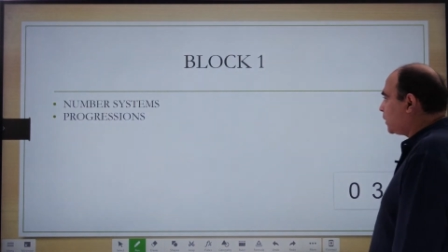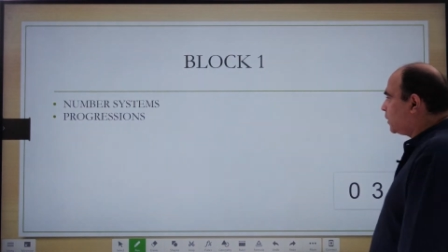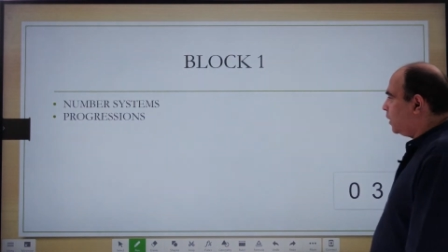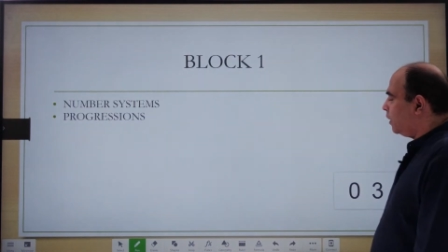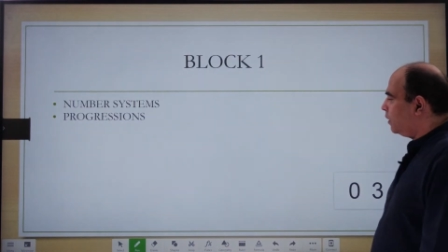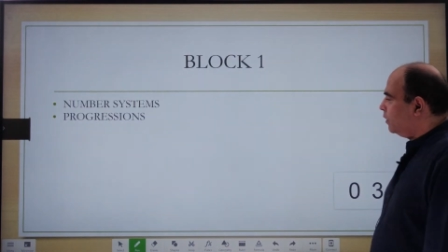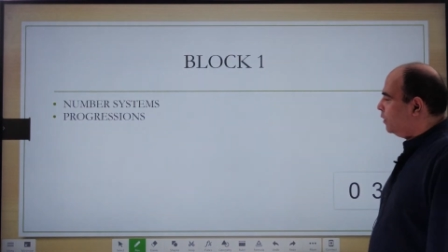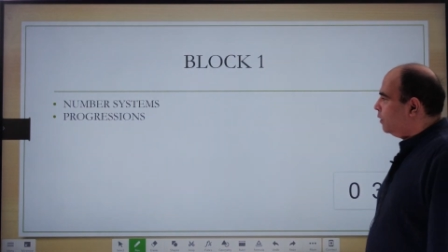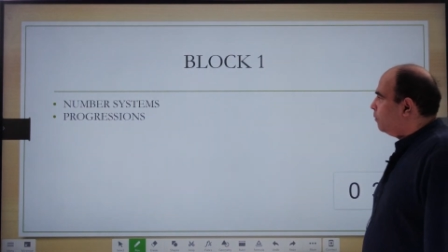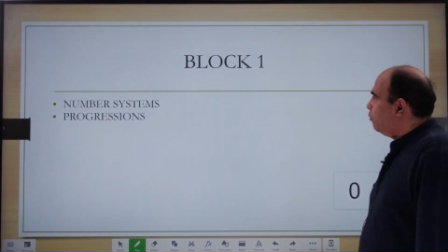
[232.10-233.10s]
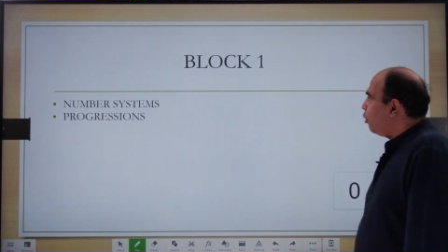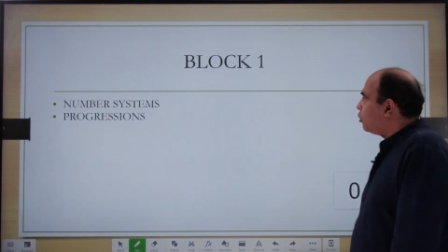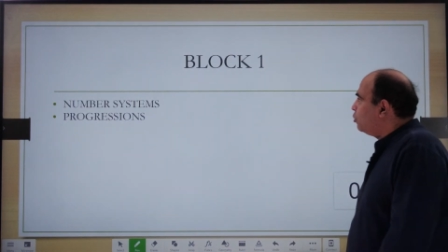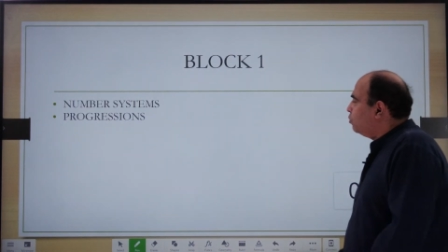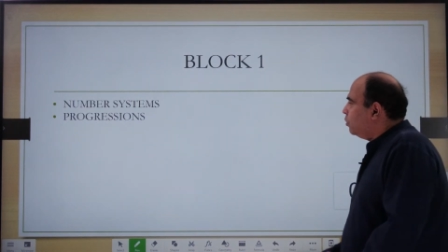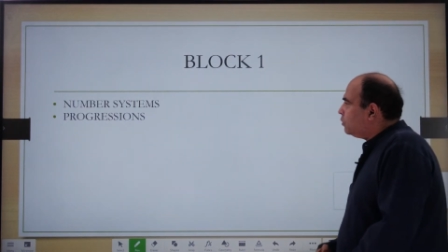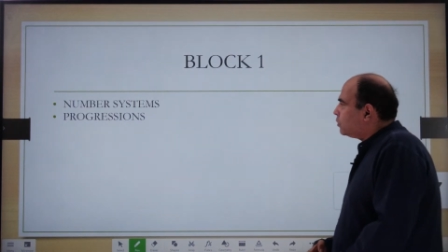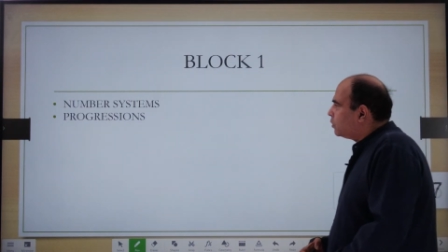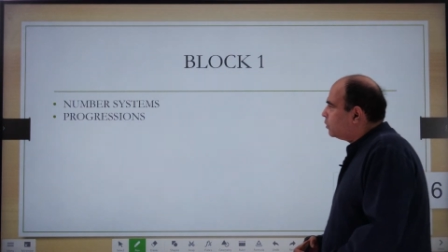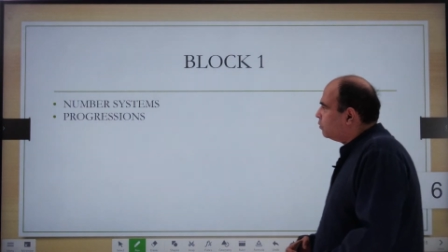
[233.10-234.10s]
as uh, block 2
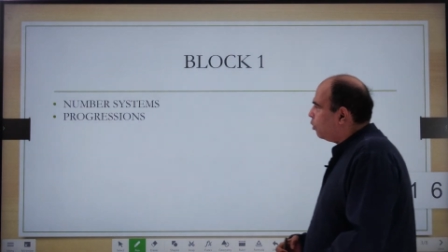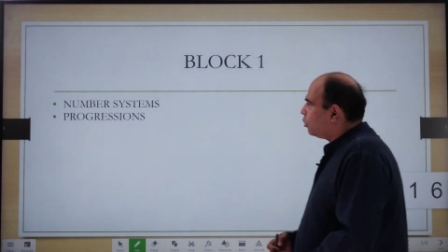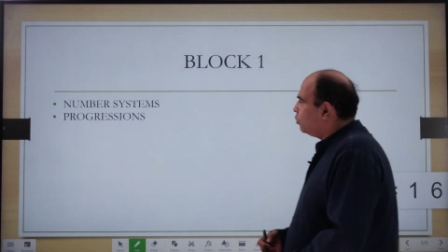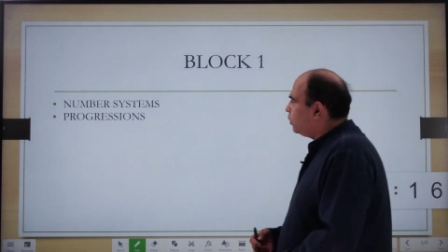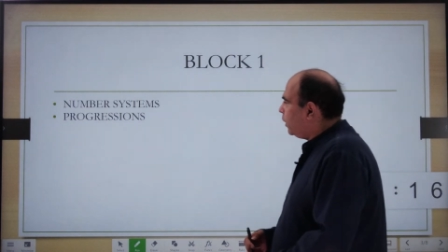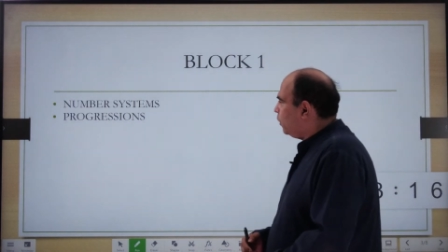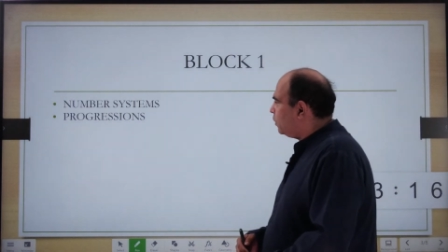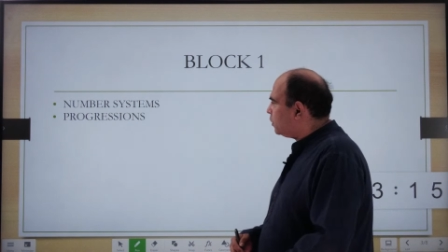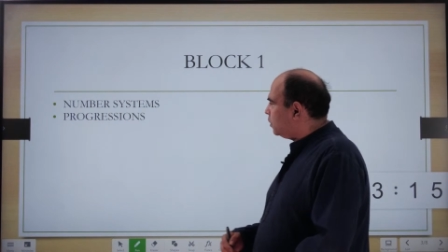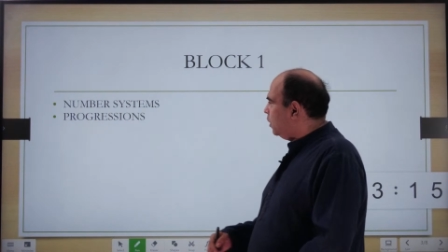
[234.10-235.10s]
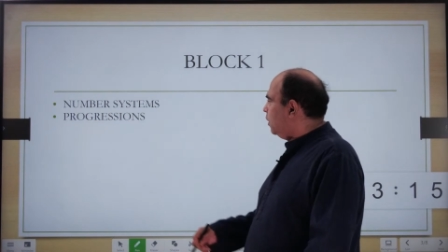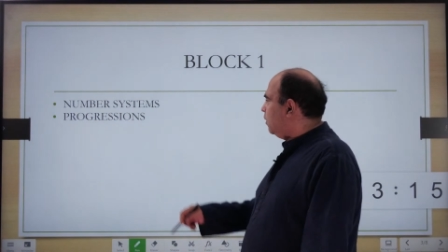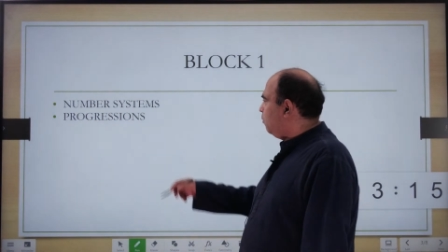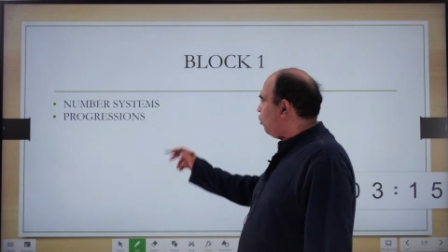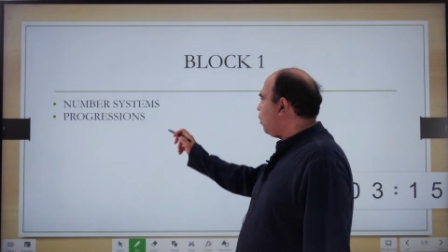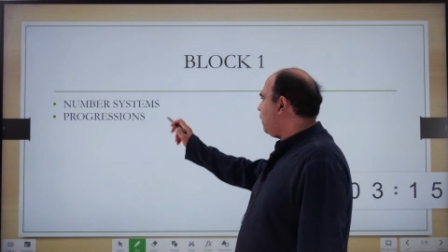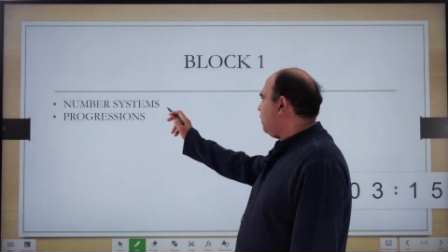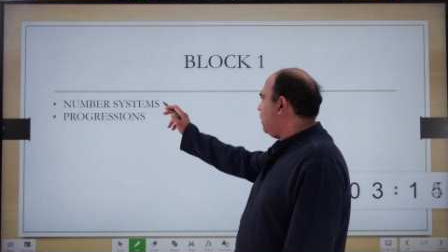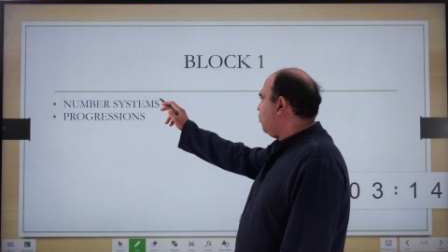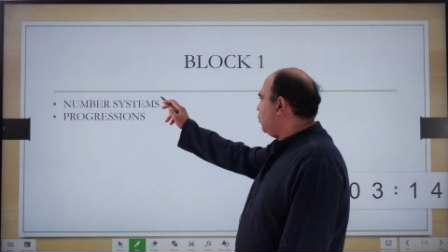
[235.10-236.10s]
goes, block 2 C goes. Block
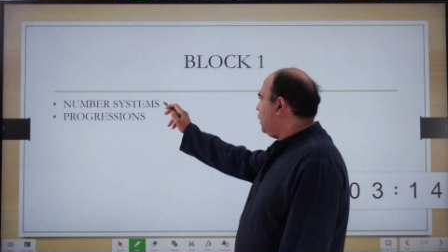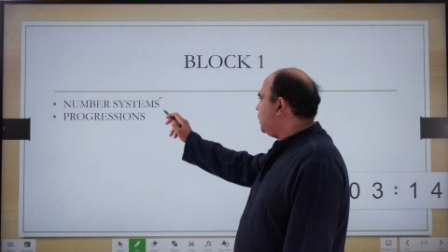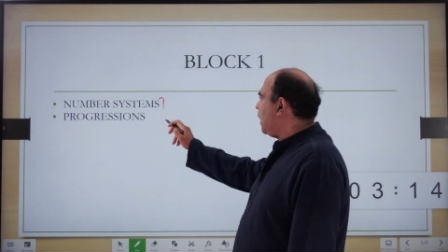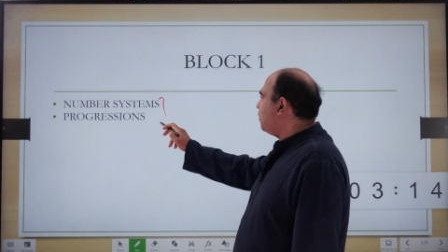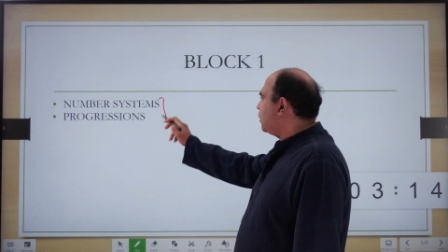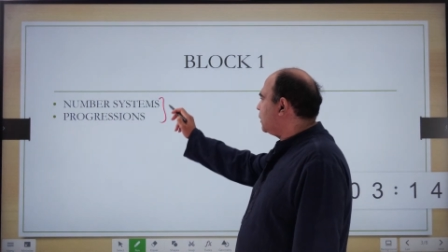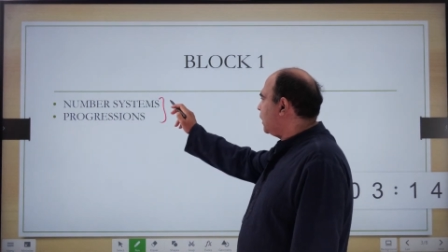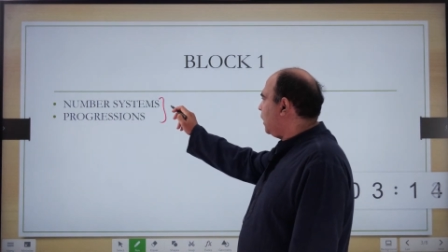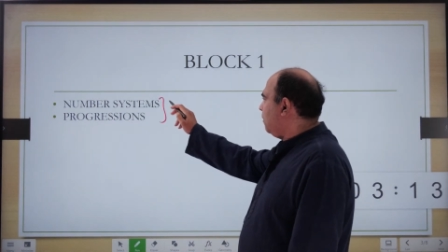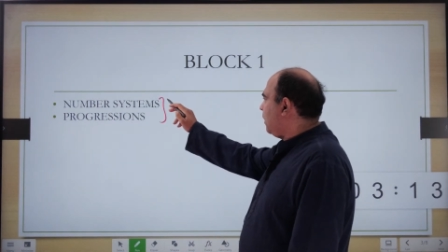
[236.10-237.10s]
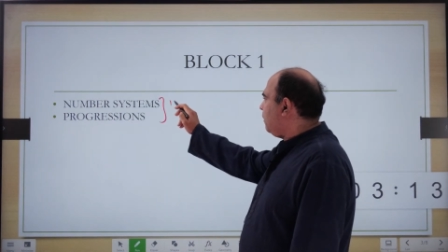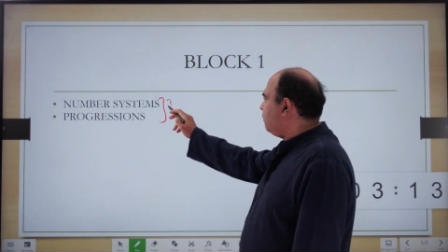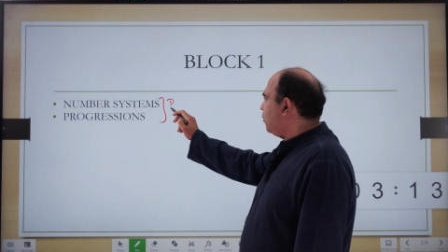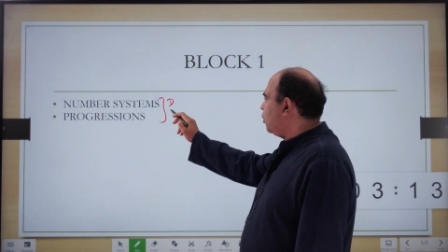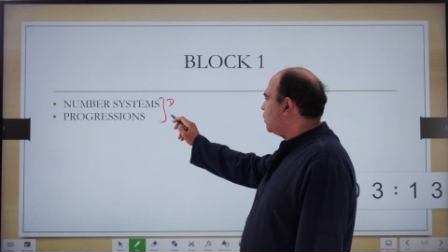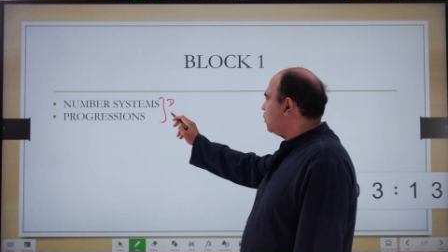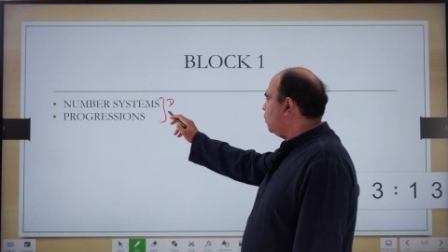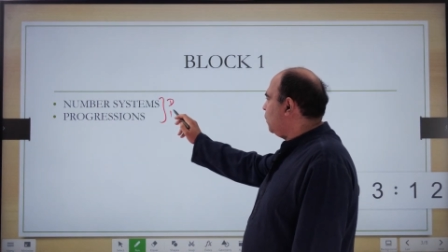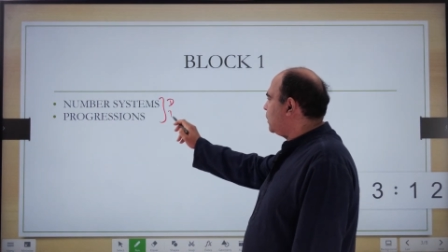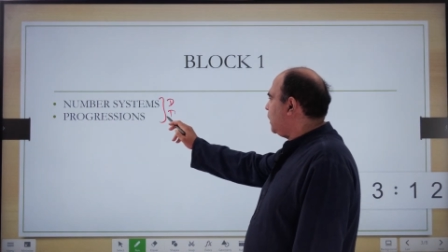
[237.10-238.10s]
1 where both these chapters are deep dive because
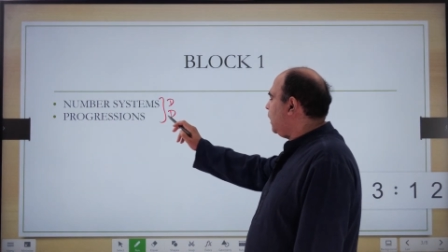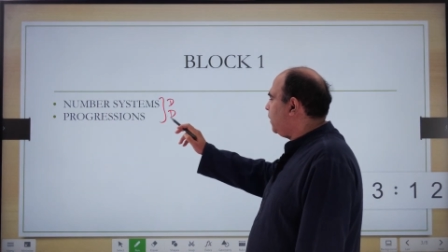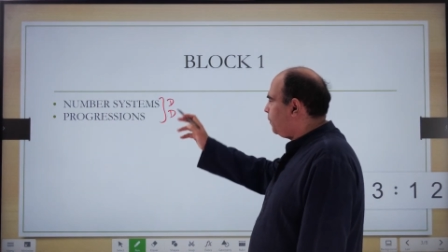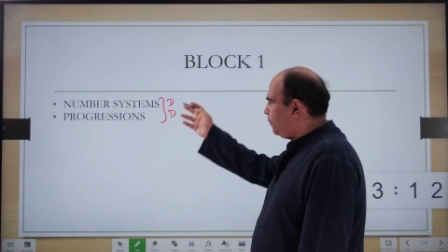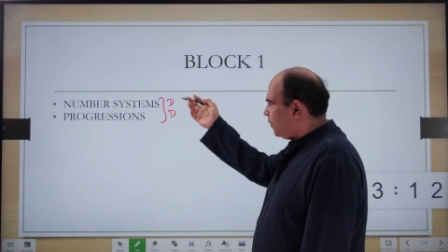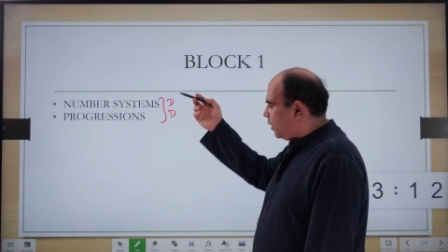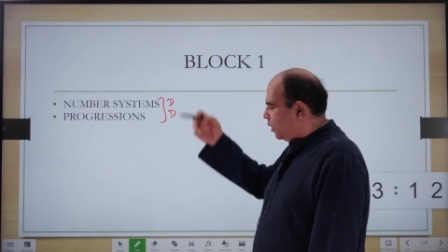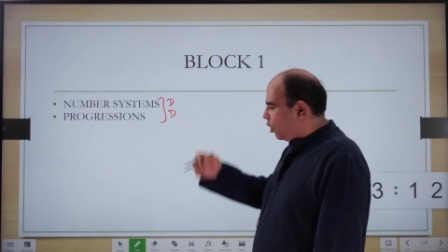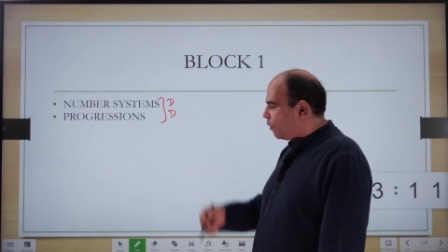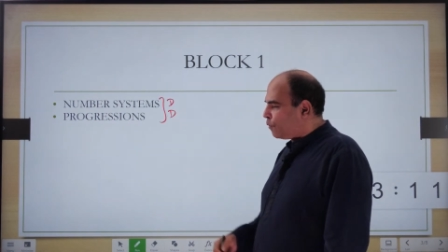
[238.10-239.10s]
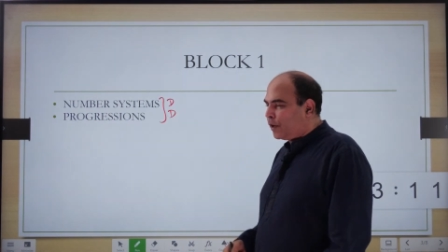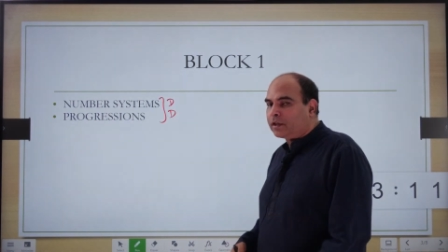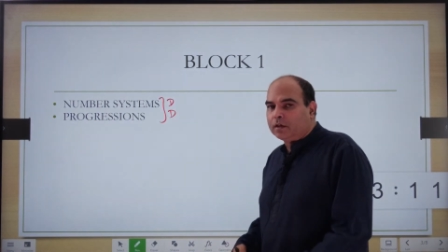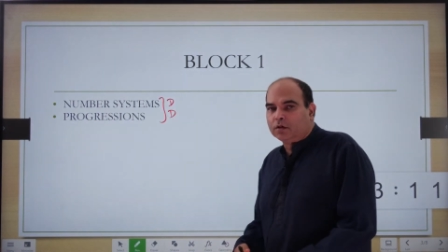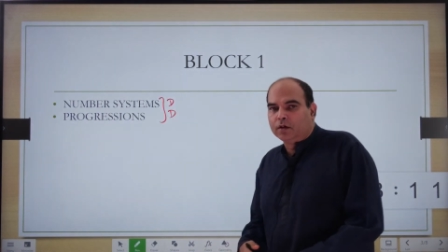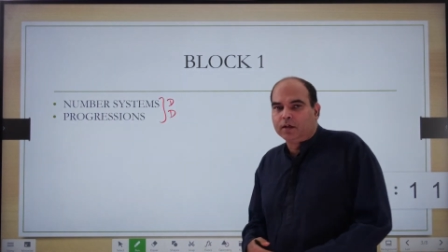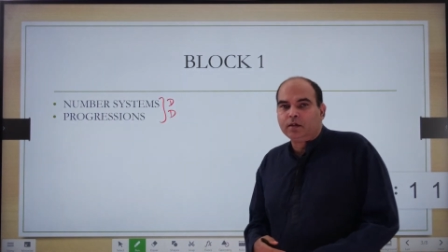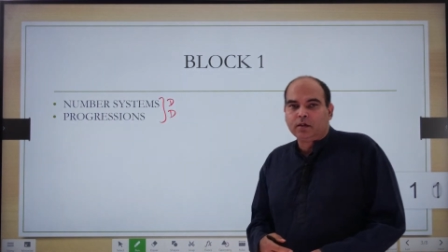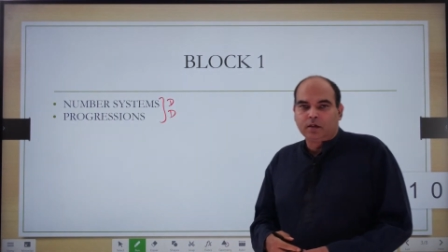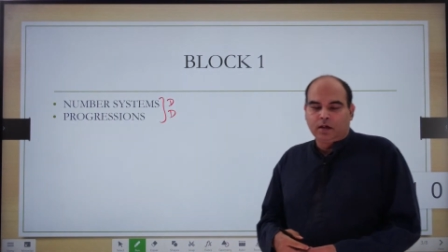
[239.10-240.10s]
you will see a lot of questions on this.